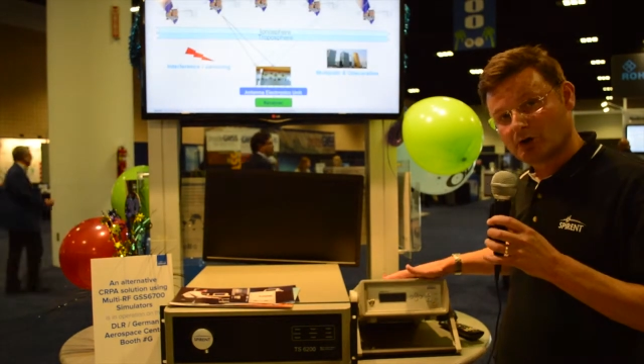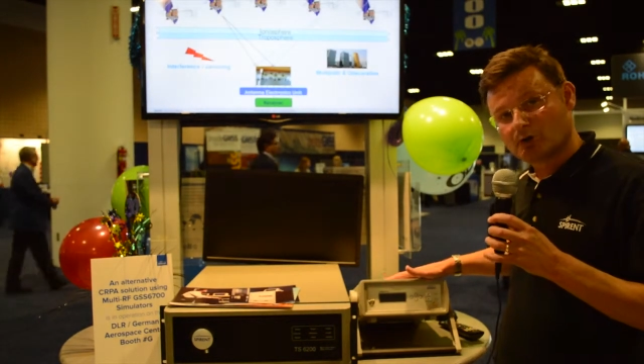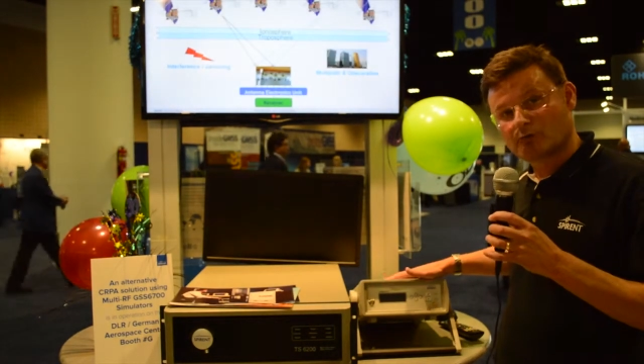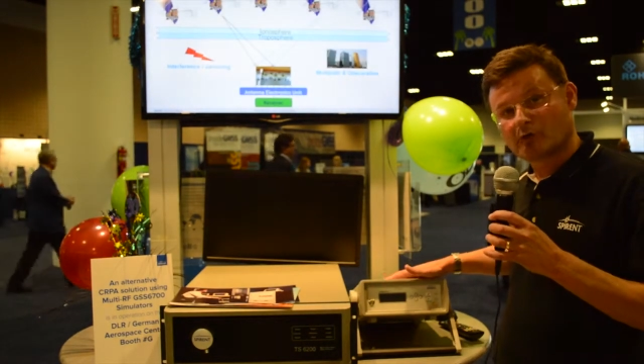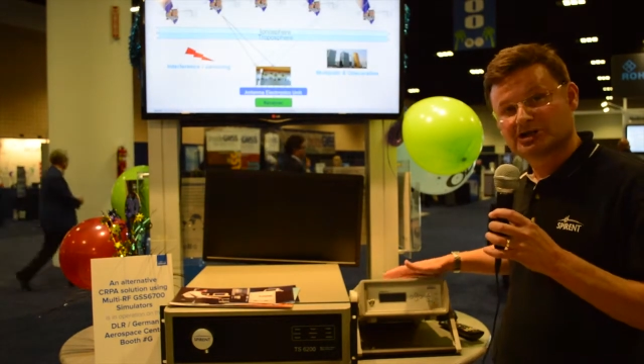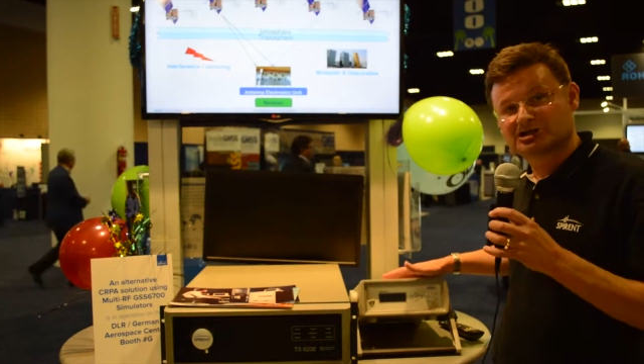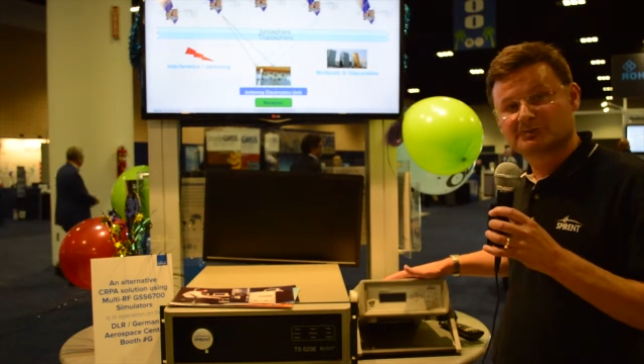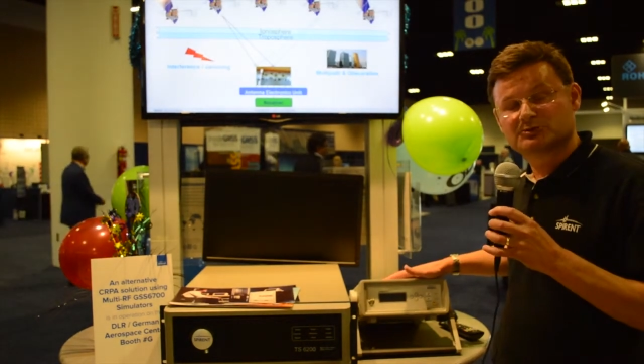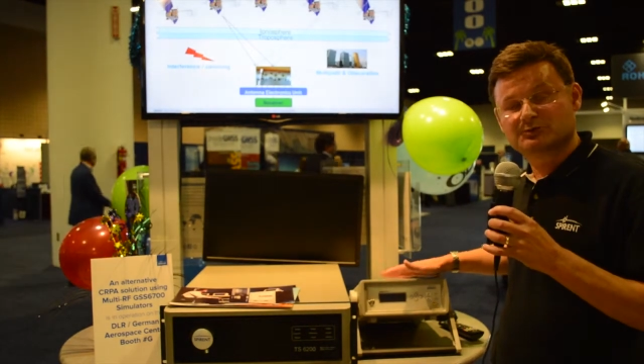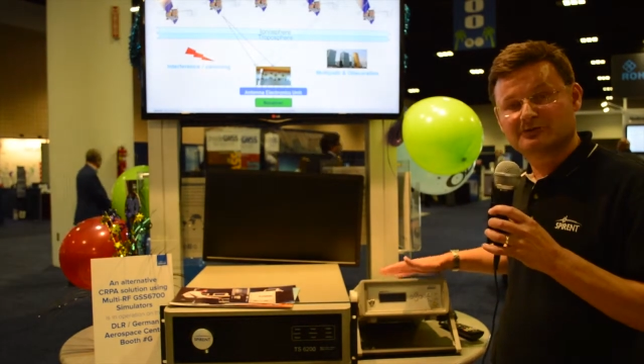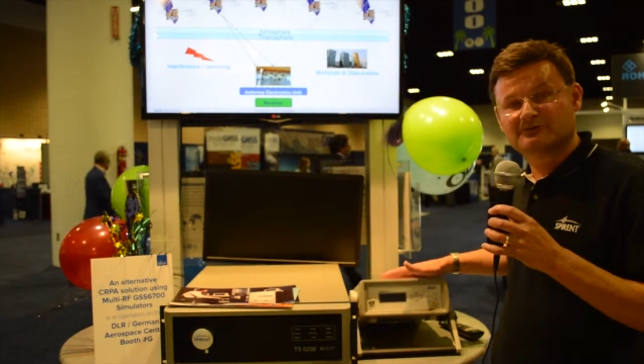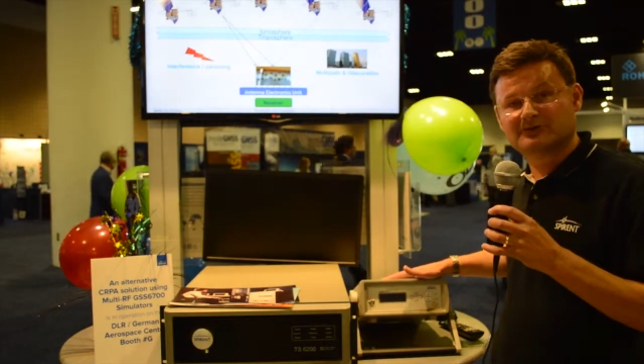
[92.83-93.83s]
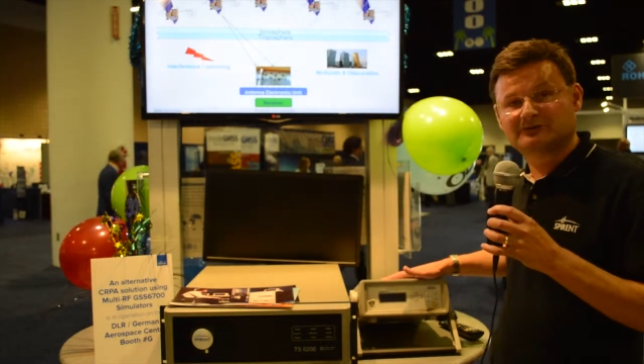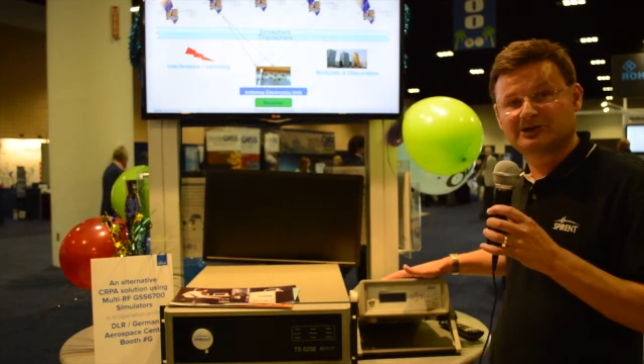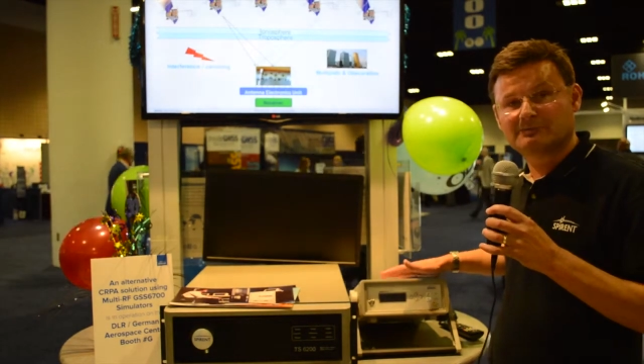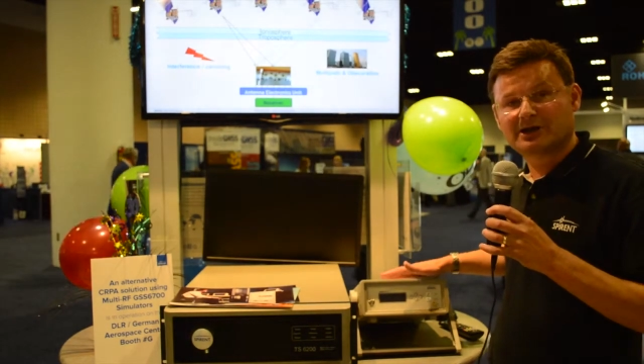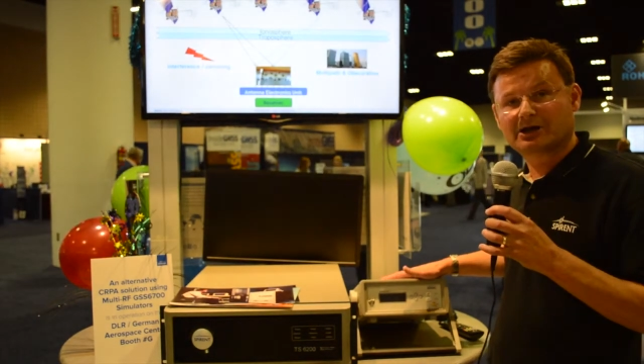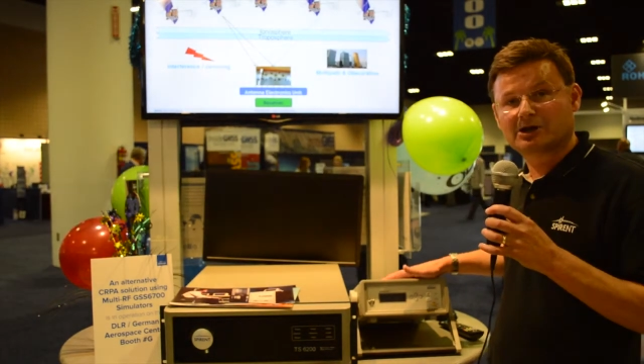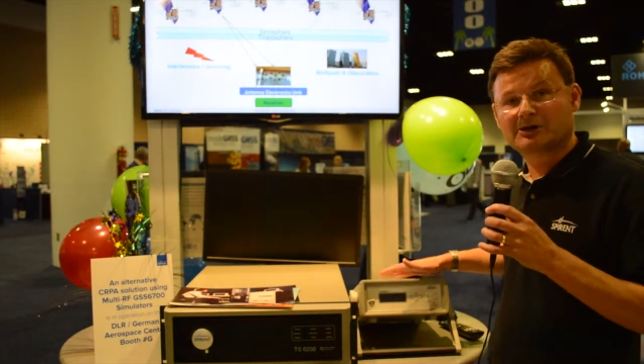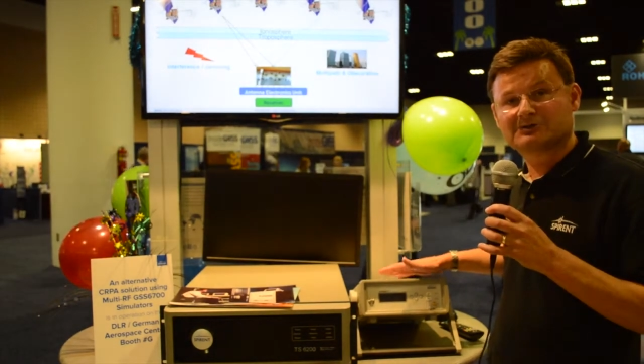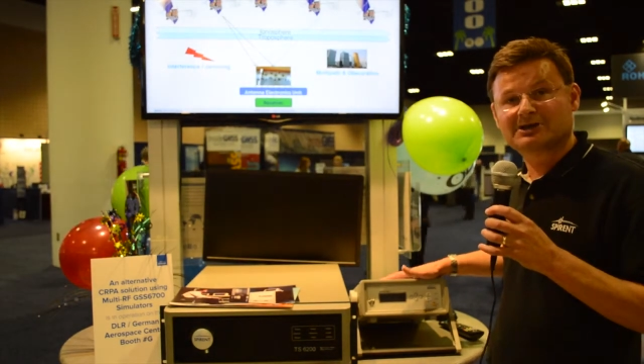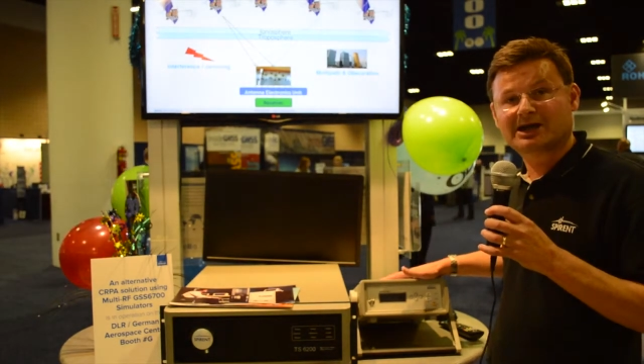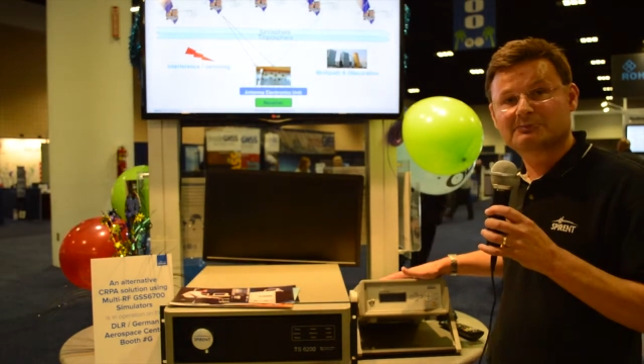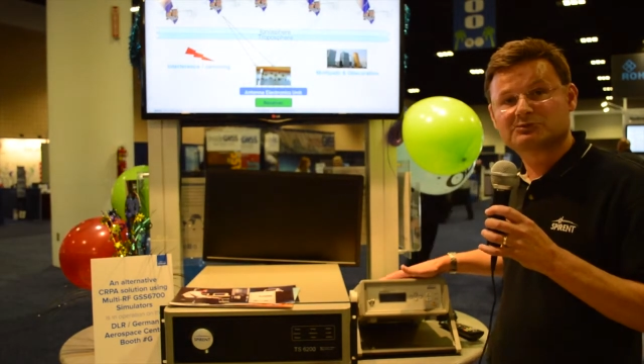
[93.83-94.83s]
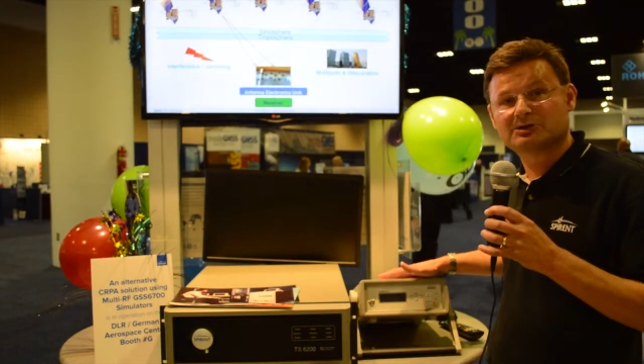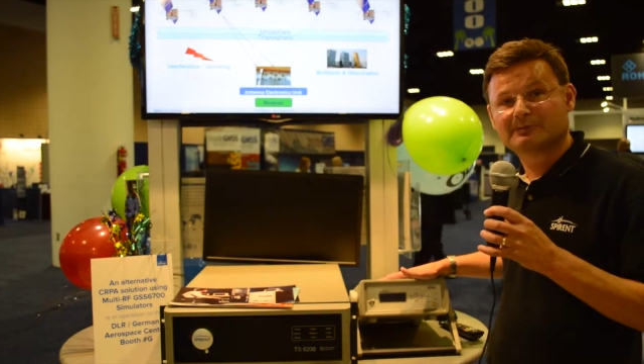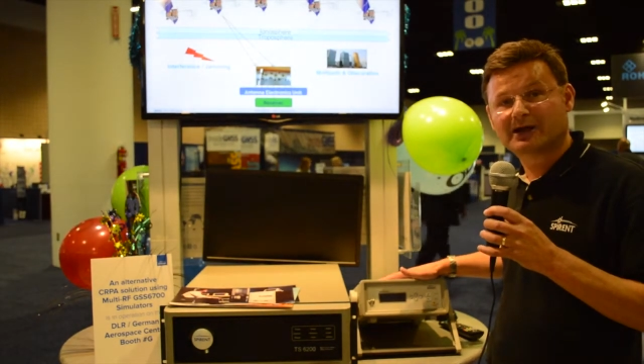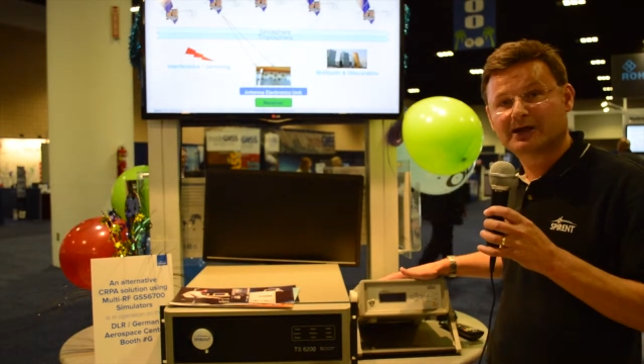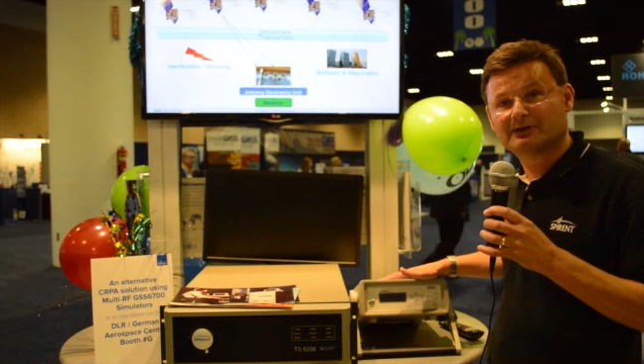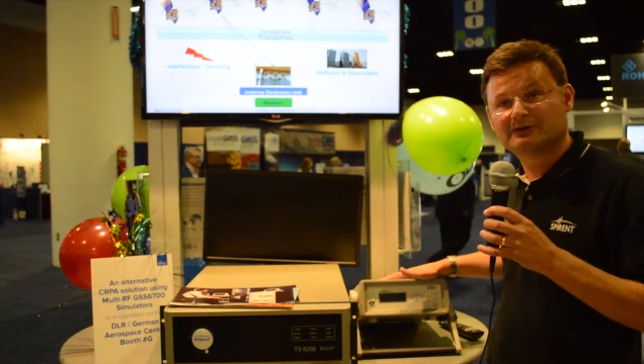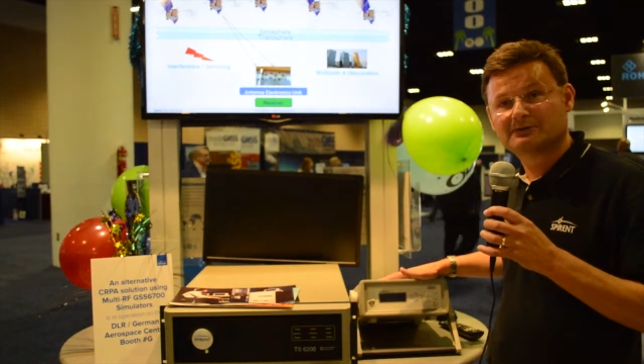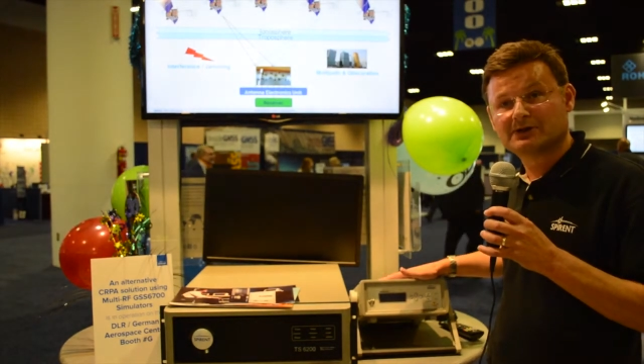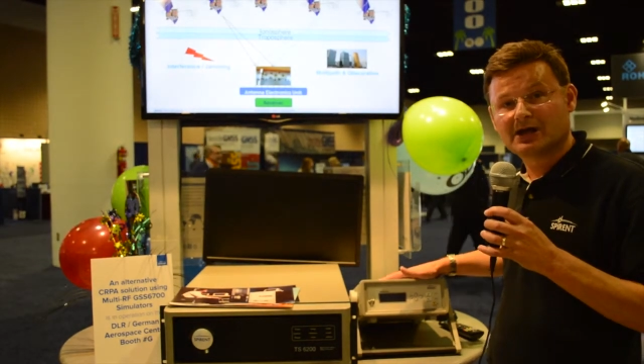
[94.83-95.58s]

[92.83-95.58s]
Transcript: right up to a fifty megahertz capture band,